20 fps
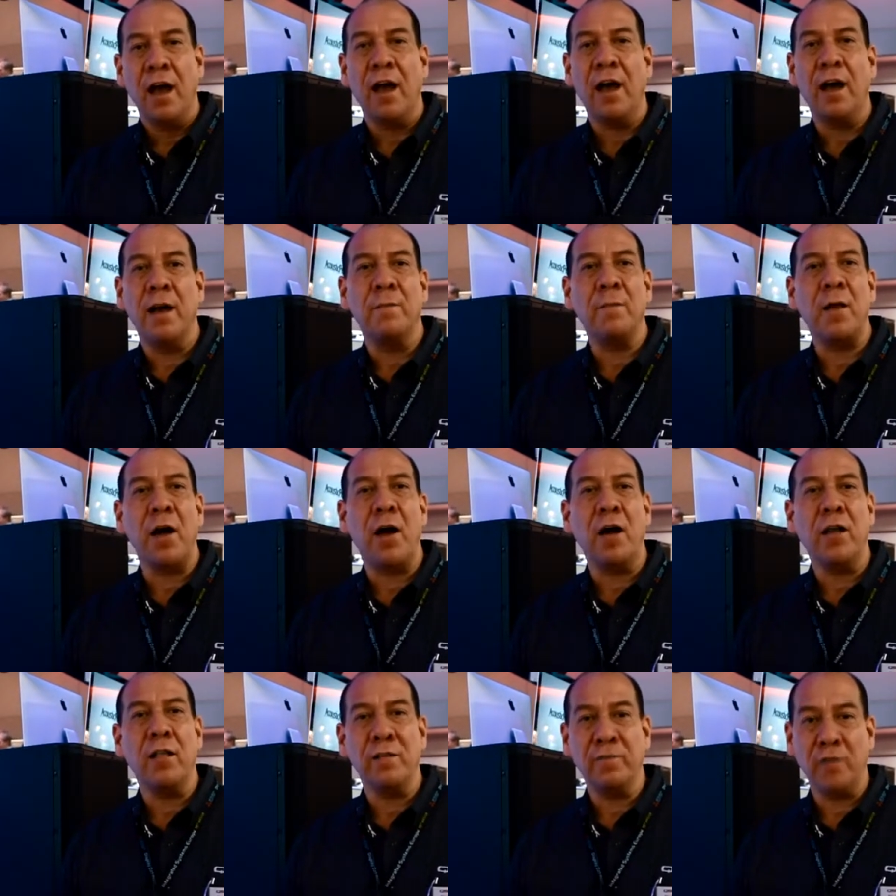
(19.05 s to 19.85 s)

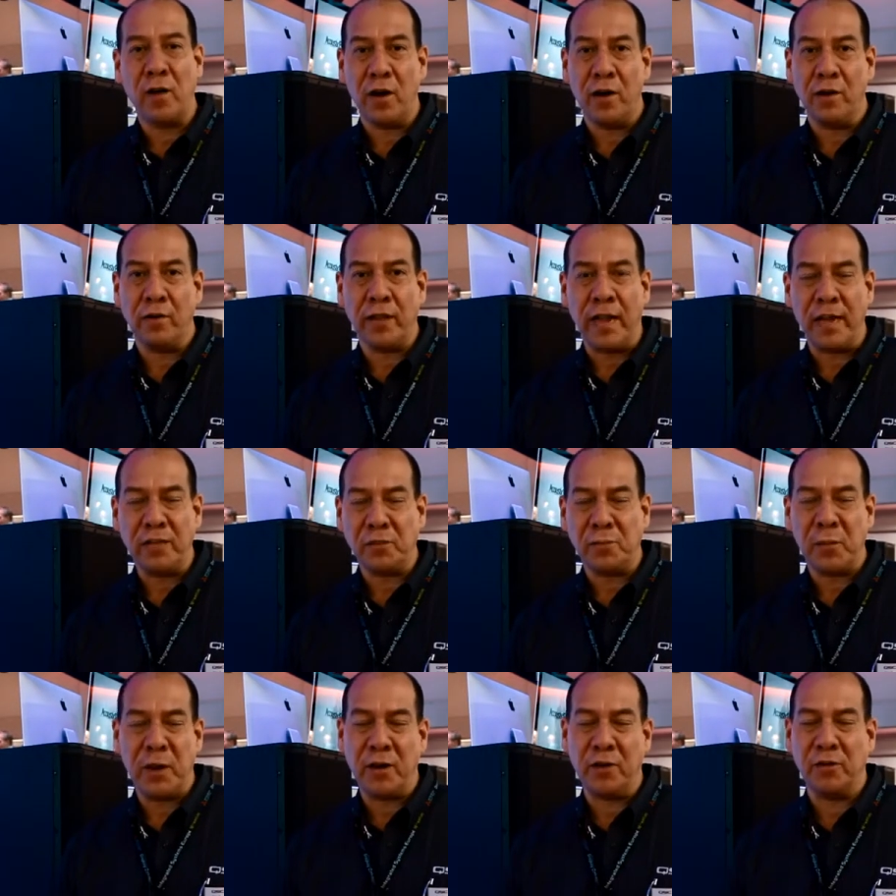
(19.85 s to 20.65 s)
All of our
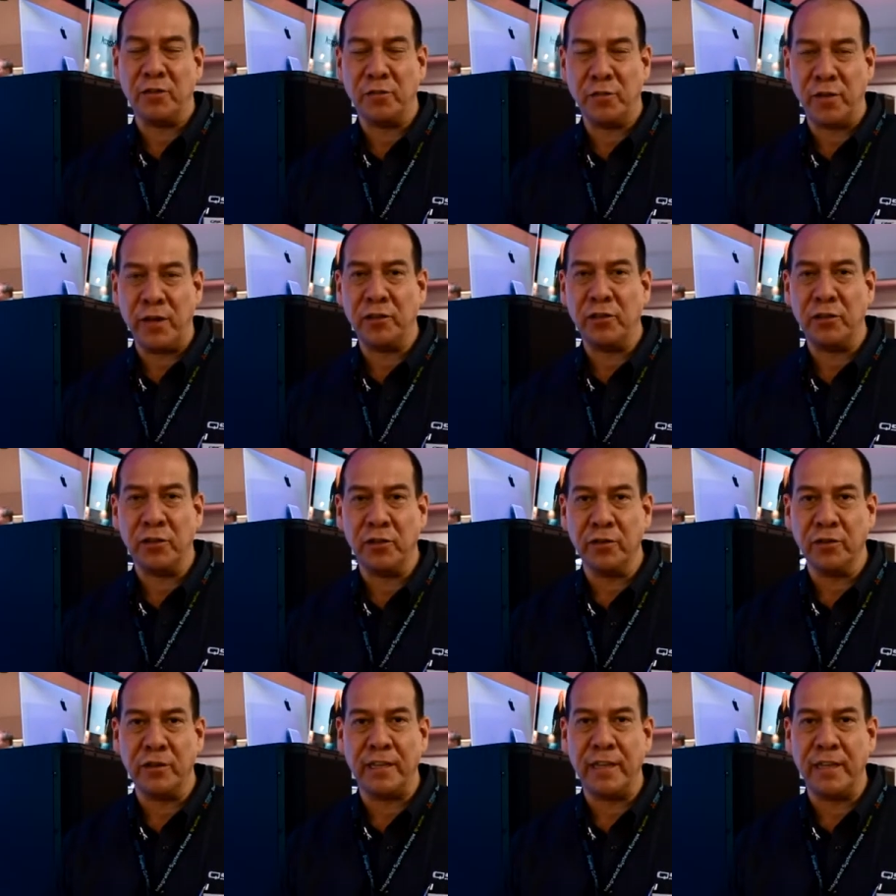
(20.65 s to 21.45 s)
loudspeakers
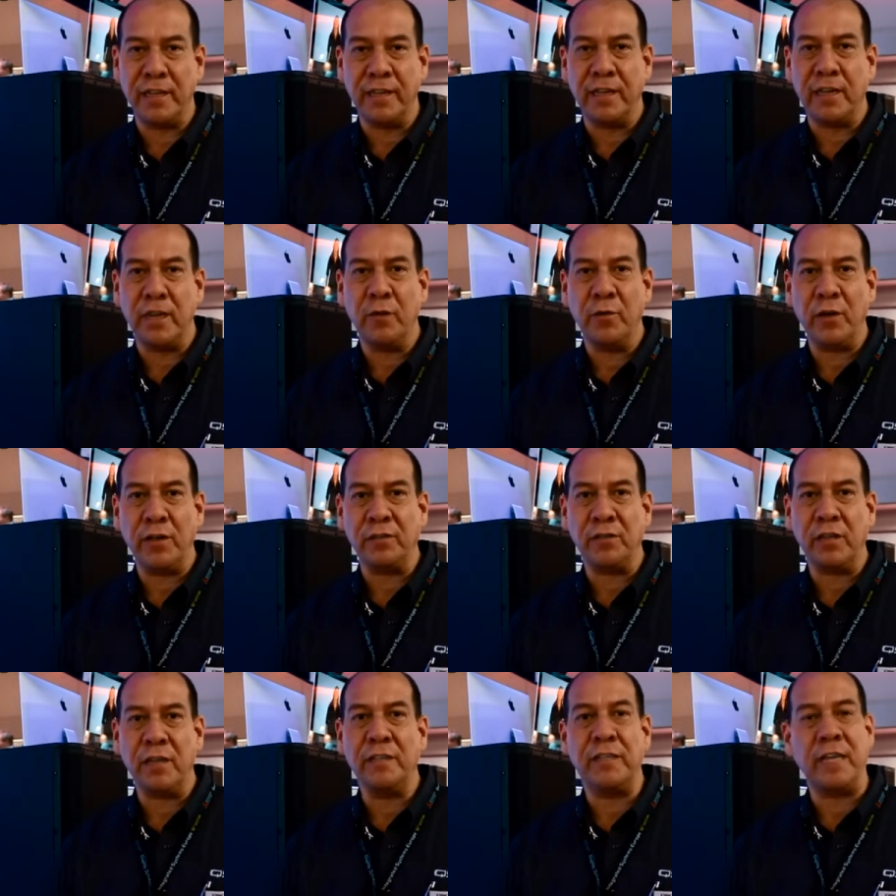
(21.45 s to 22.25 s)
feature the
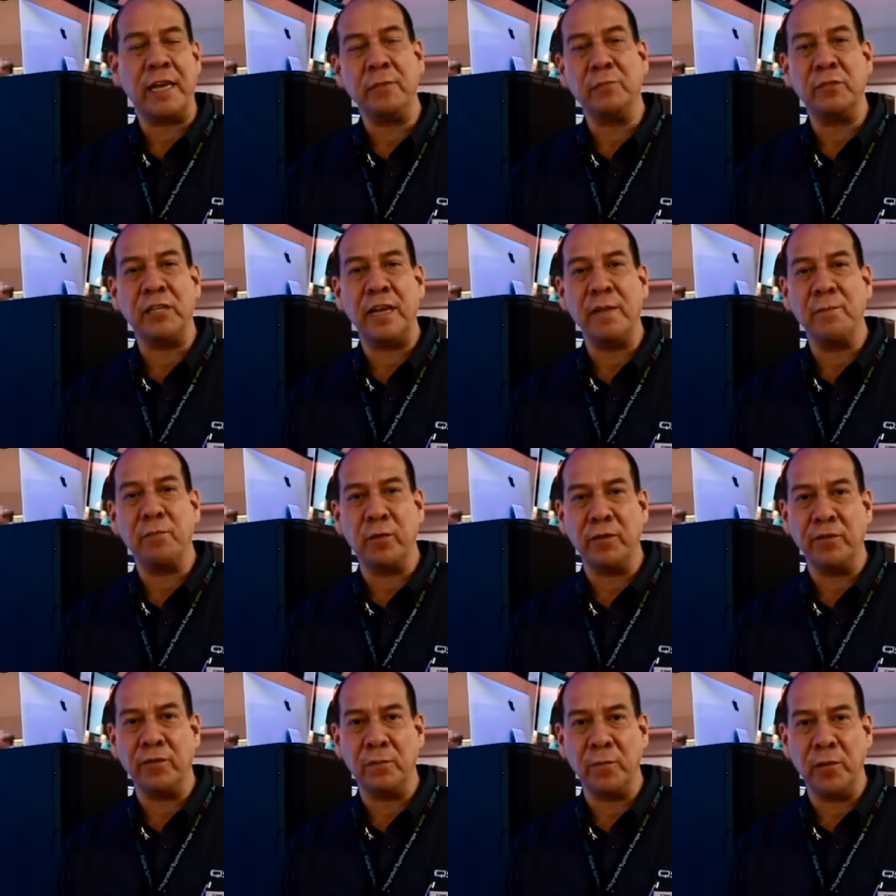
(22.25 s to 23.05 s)
QSC DMT
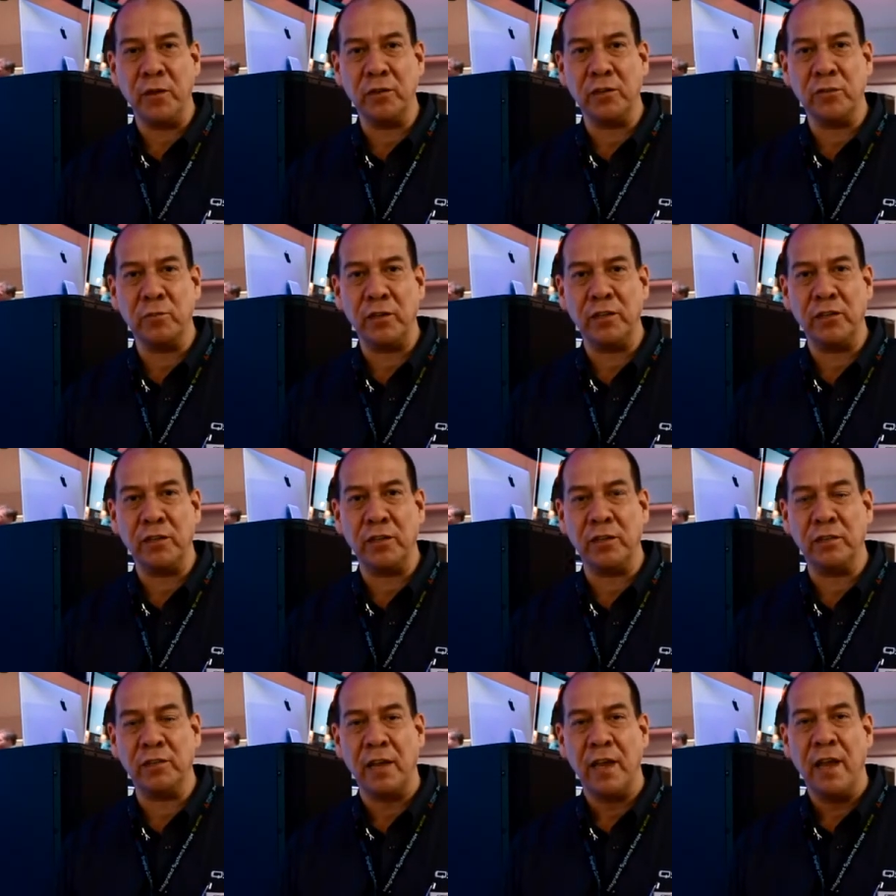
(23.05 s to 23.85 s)
principles, which
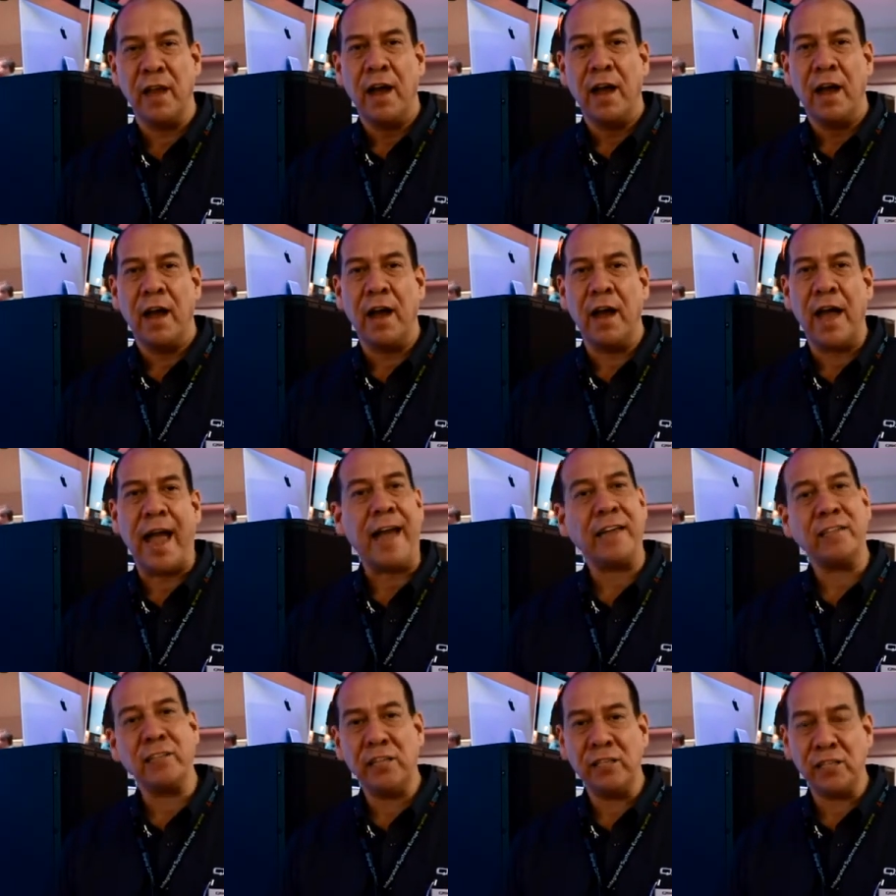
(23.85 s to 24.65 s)
is
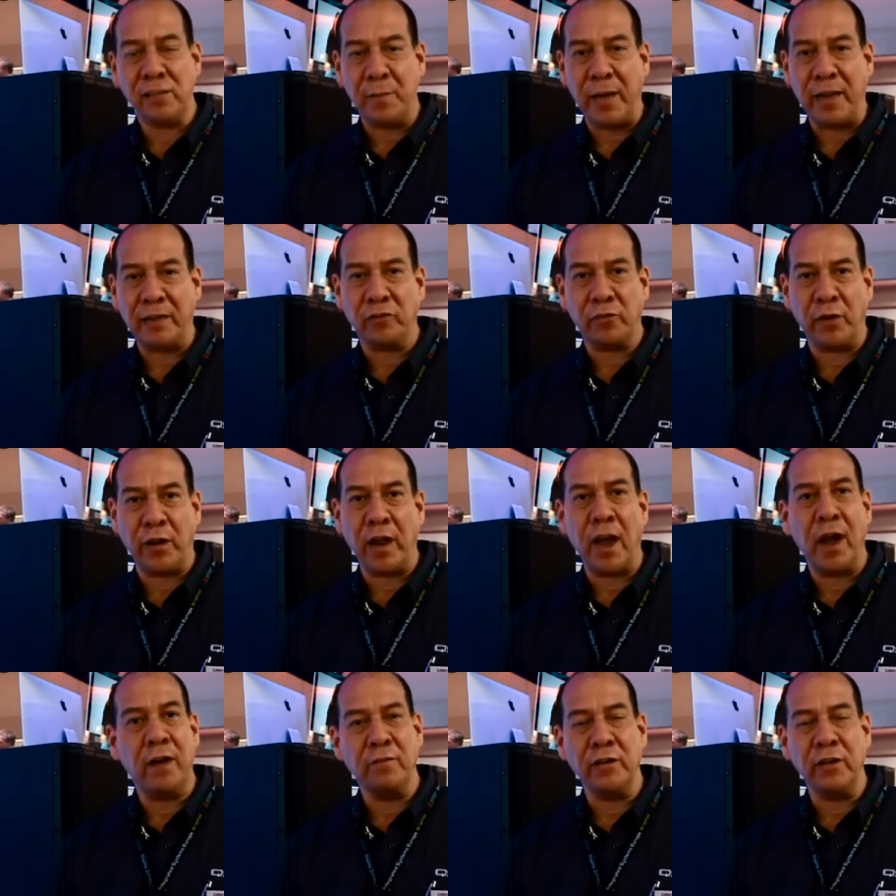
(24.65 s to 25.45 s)

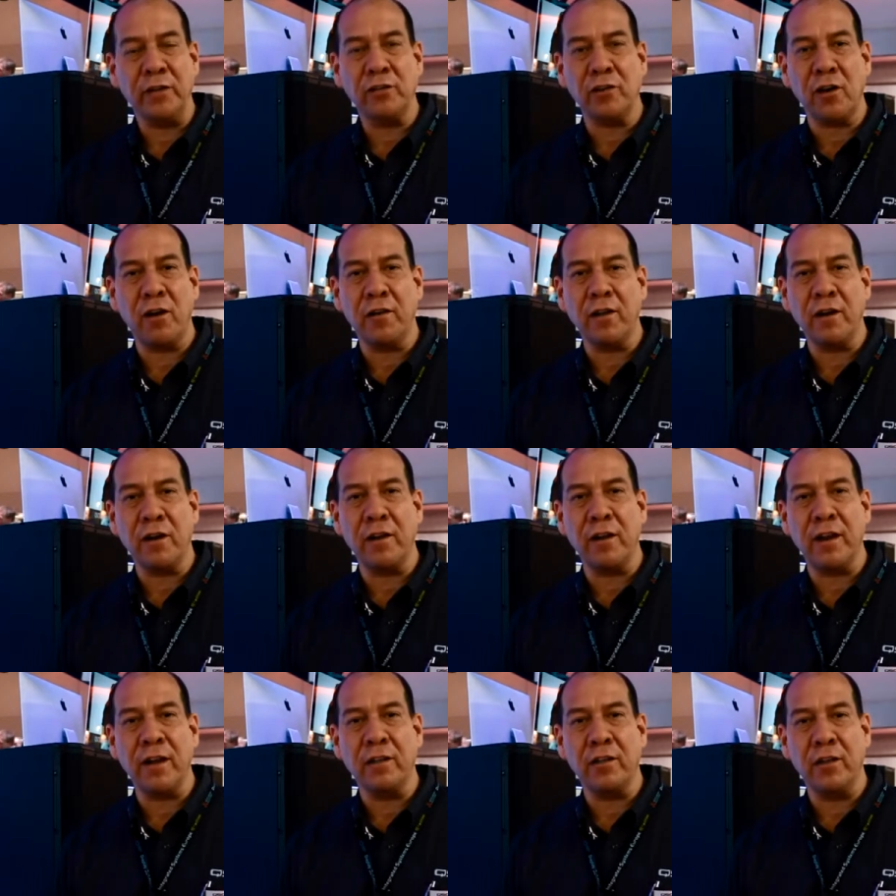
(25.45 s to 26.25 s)
axisymmetric coverage on
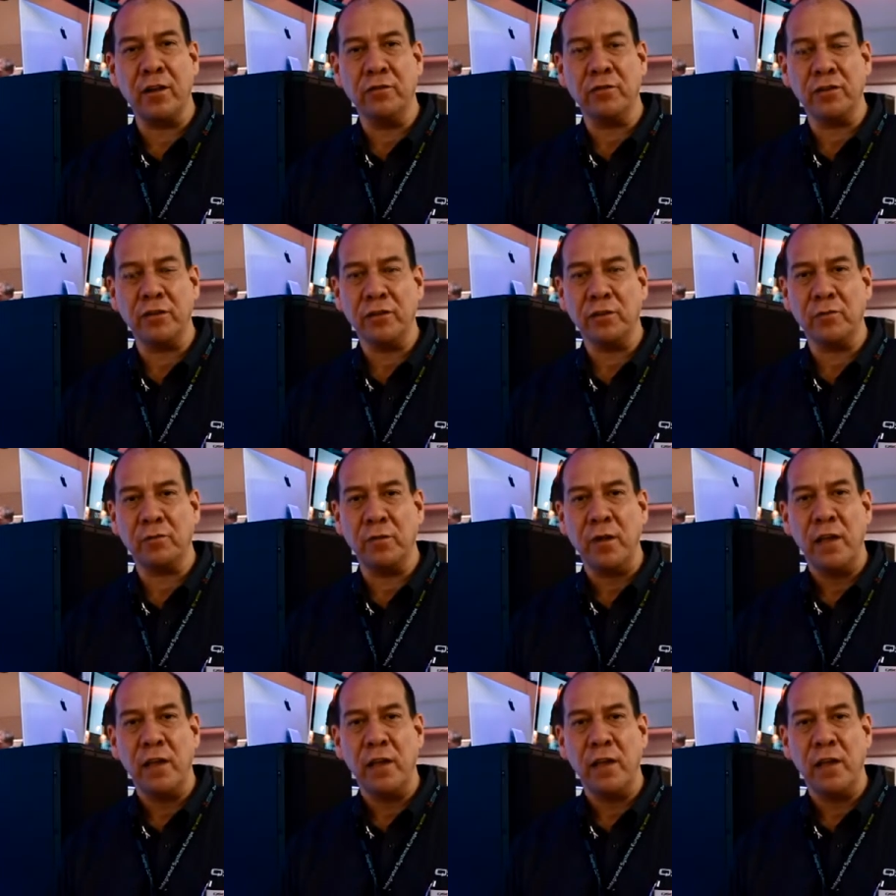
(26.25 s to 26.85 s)
our enclosures.